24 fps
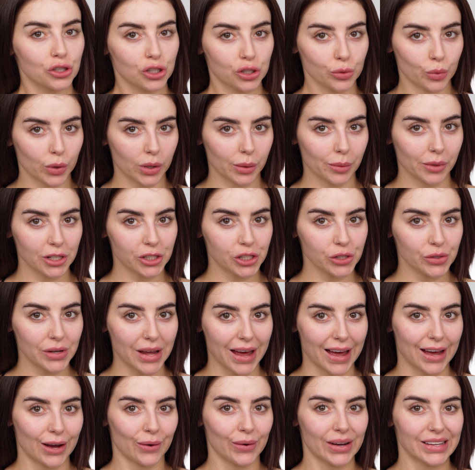So what I'm going to do
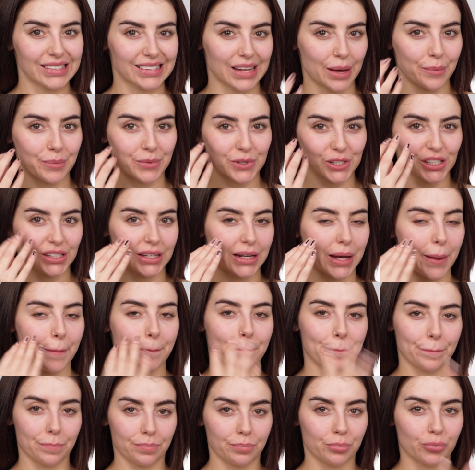now is I'm just going
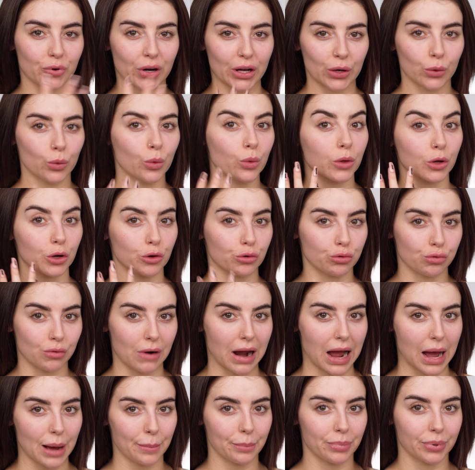to bring all the
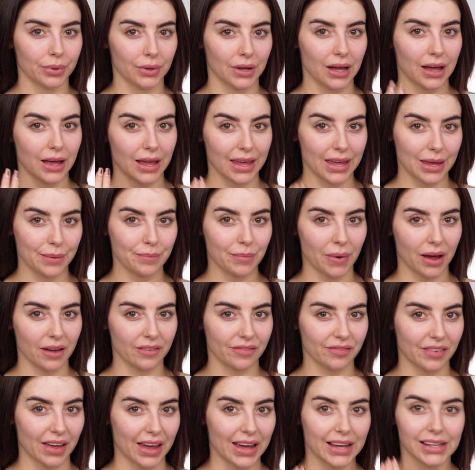crap in my
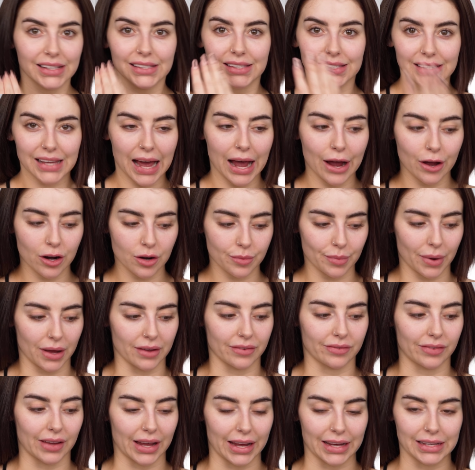face, out of my
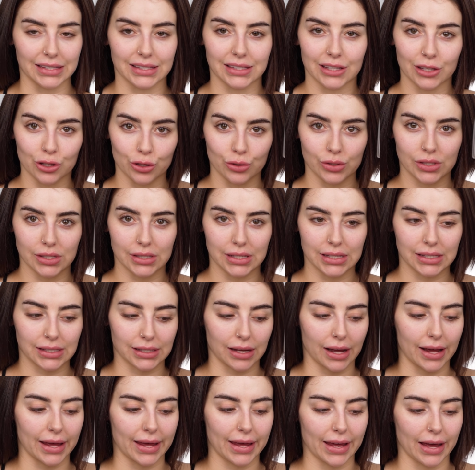face, using this
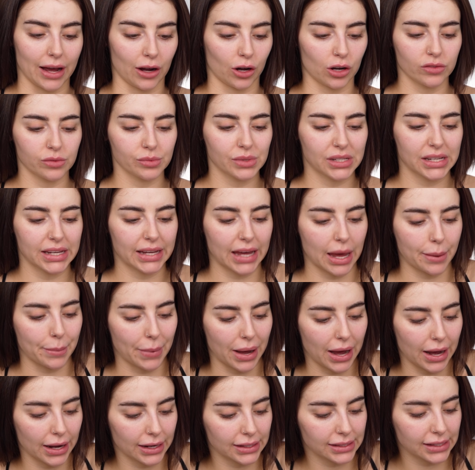guy here. I got it from TK
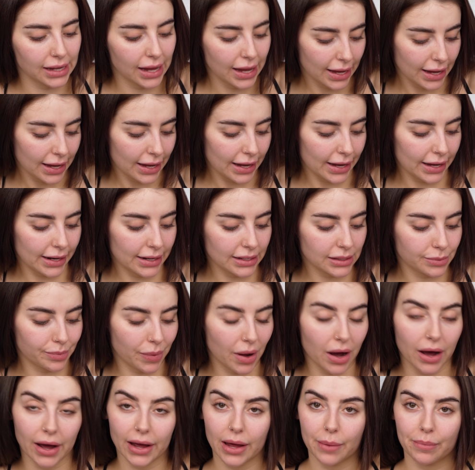Maxx. It is
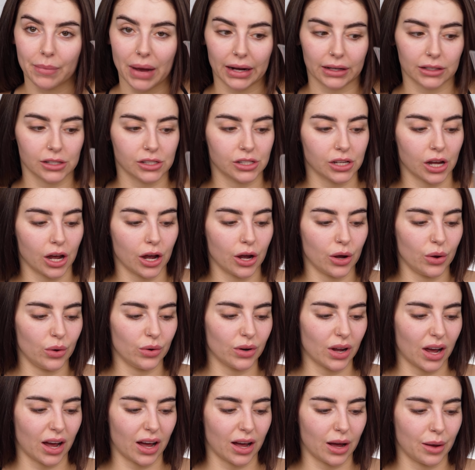by
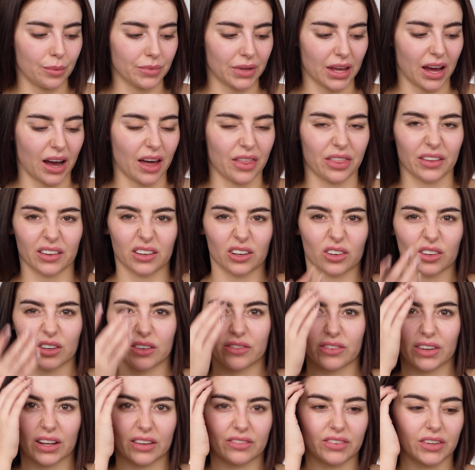Magnitone. Um, yeah, I think I got
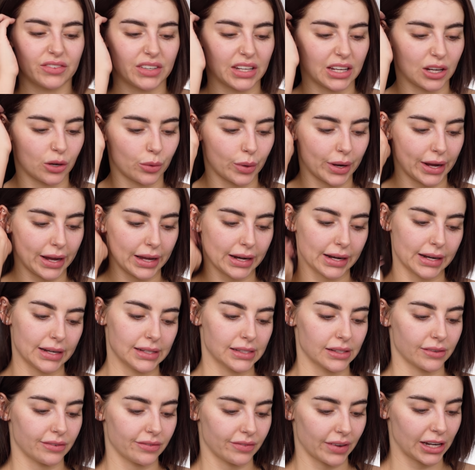it for like 15 quid. It
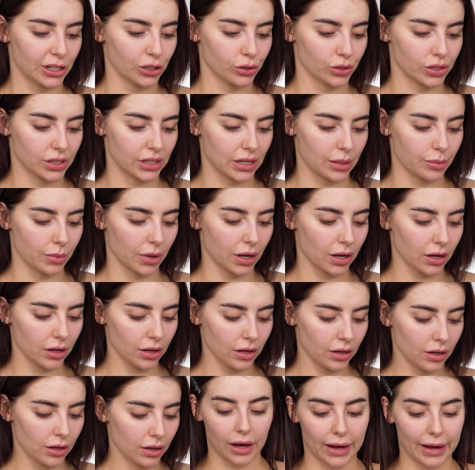is a facial steamer.